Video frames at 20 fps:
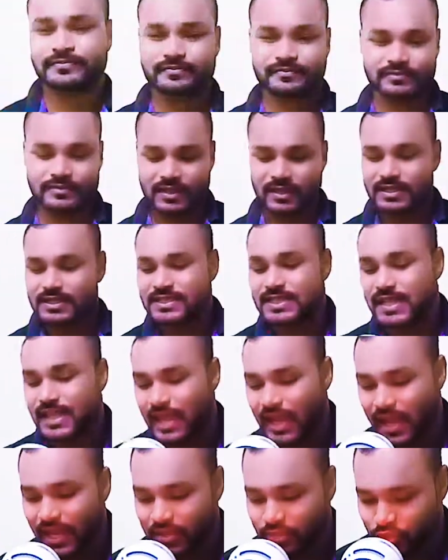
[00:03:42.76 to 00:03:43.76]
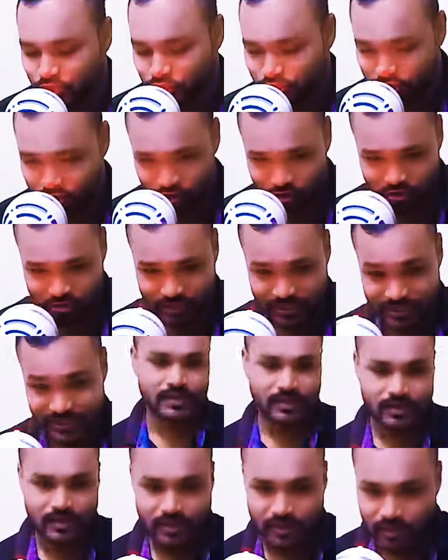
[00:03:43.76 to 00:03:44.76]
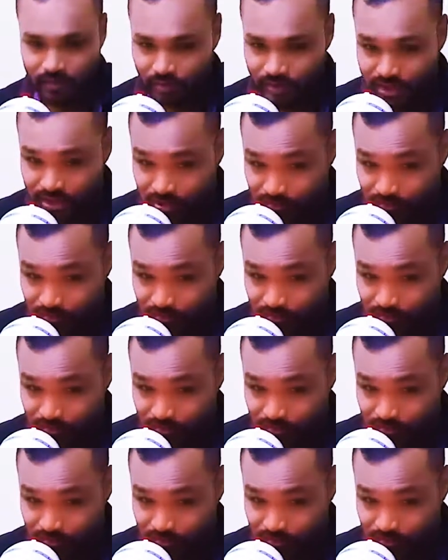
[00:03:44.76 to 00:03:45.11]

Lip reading: See, I used to use this, which is blue